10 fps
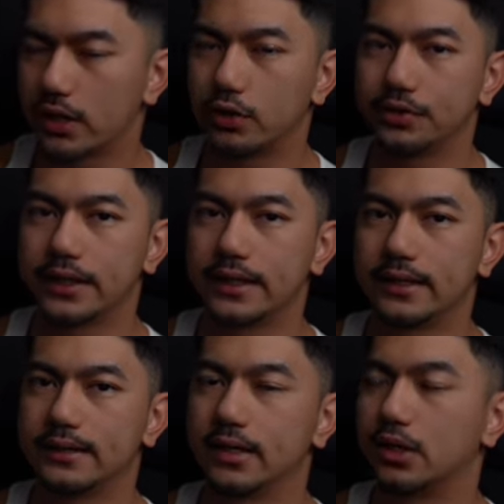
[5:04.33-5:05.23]
that you
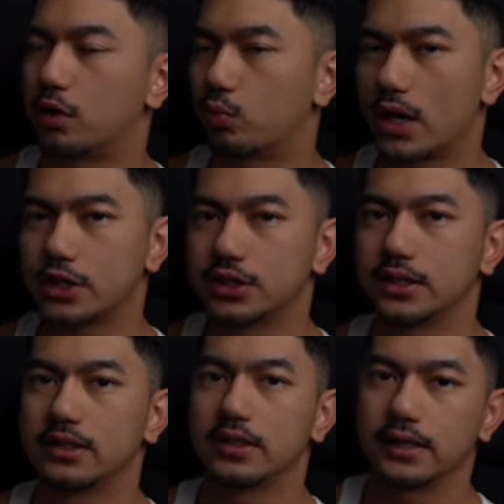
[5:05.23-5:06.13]
needed, the
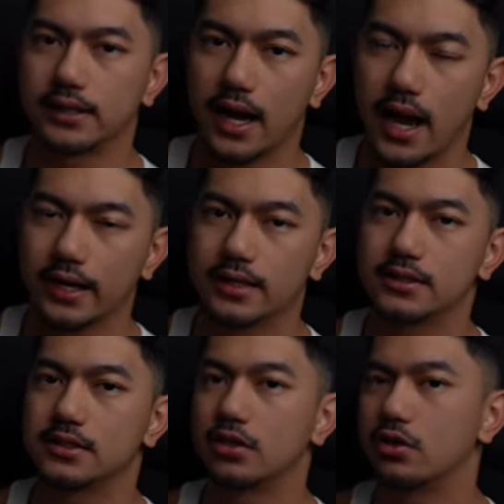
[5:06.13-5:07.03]
direction, the
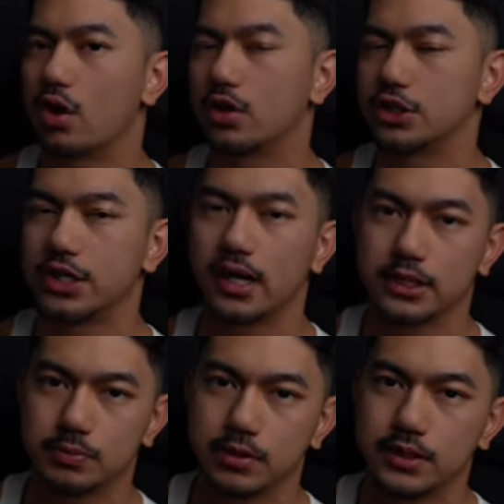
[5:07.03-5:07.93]
guidance, the knowledge and
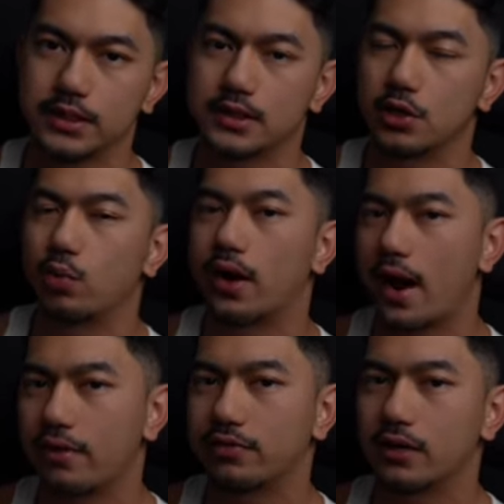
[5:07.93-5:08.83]
expertise that you were
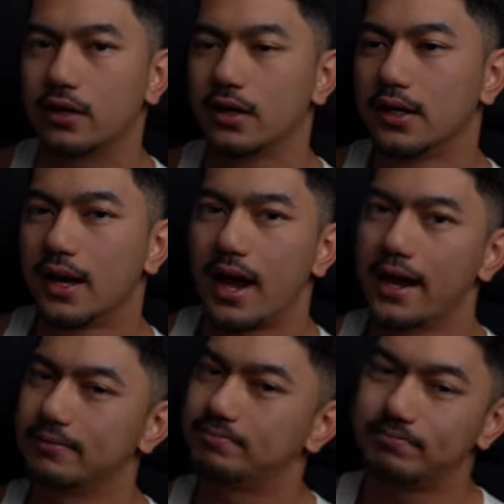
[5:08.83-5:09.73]
after,
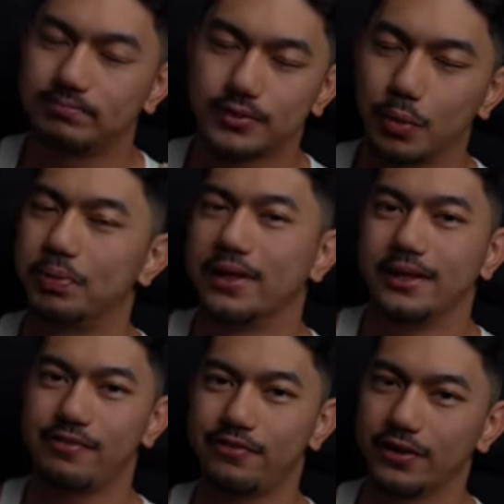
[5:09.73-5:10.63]
I
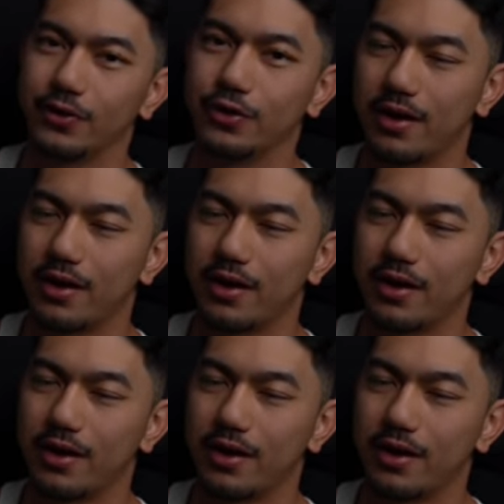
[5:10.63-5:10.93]
completely feel you.